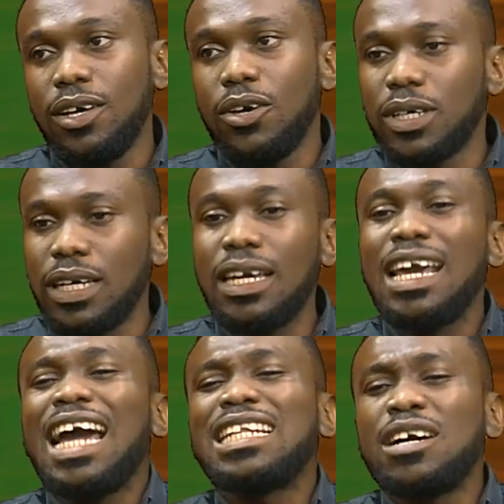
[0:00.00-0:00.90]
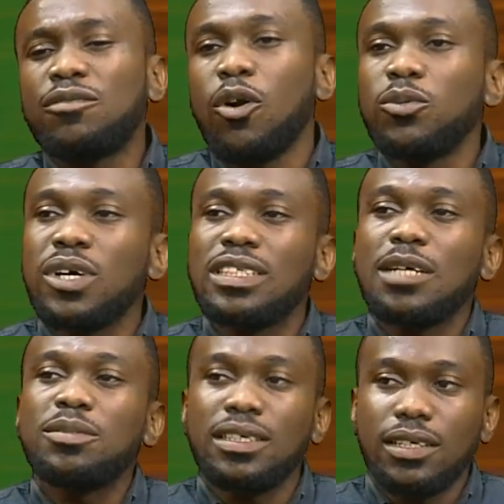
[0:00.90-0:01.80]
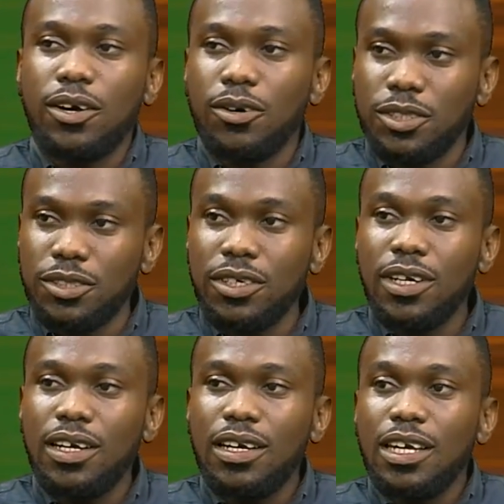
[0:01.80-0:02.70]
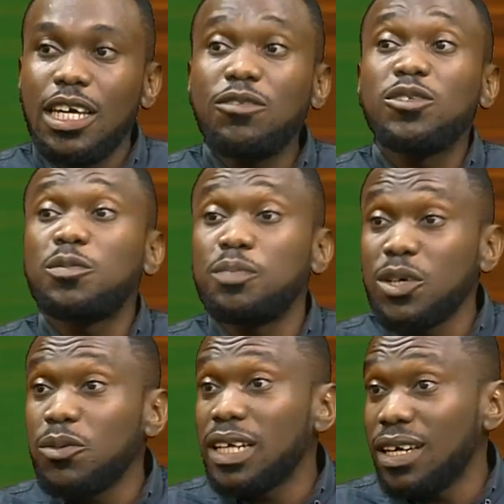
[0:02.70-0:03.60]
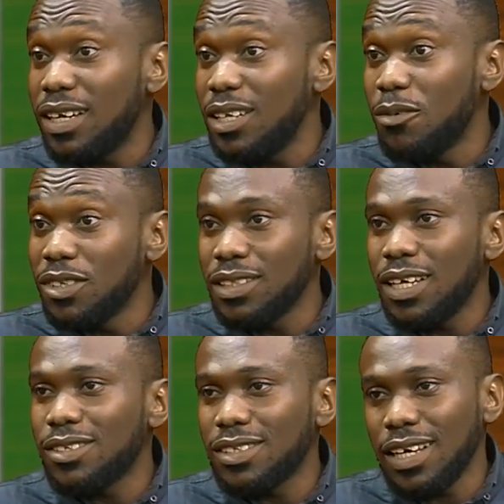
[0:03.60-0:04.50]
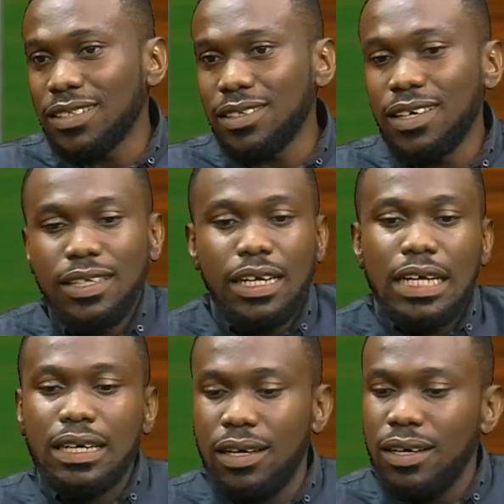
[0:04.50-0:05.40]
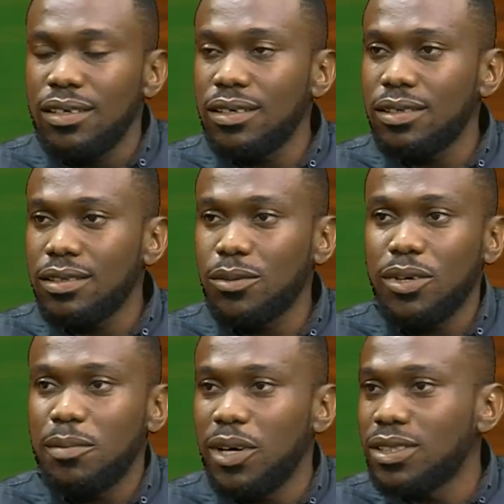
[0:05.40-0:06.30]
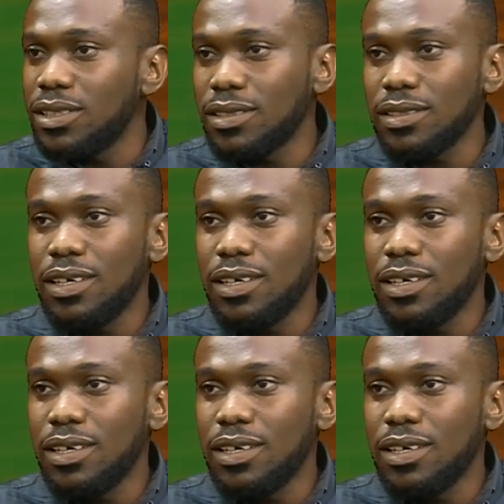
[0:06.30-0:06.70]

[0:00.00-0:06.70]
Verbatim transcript: Okay, and they have come to accept it as a culture. If you speak with the elderly ones in that society, they're like, eh, so what about it?